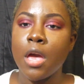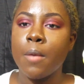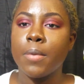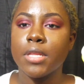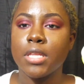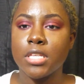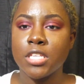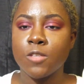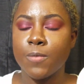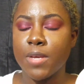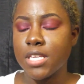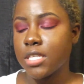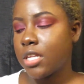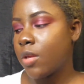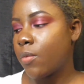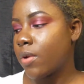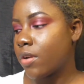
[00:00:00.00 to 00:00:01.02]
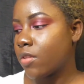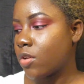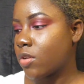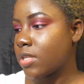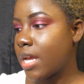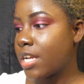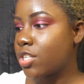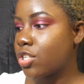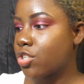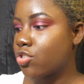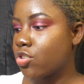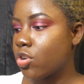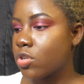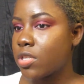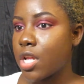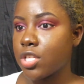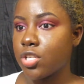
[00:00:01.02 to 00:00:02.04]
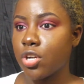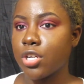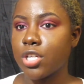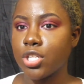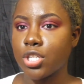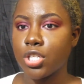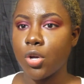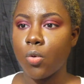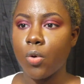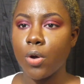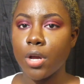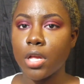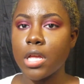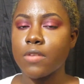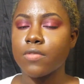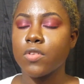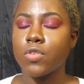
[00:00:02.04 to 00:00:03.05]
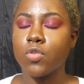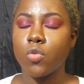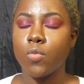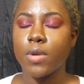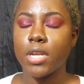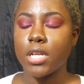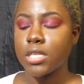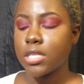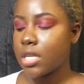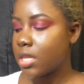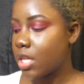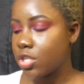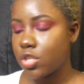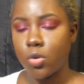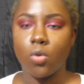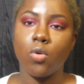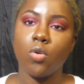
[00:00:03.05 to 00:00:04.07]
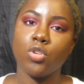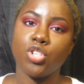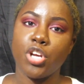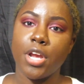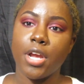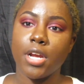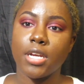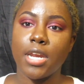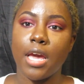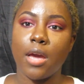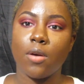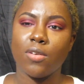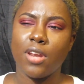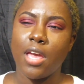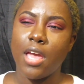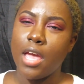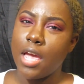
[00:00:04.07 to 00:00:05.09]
But this is basically one of those edge controls that turn into oil after 2 minutes and they don't hold your hair down.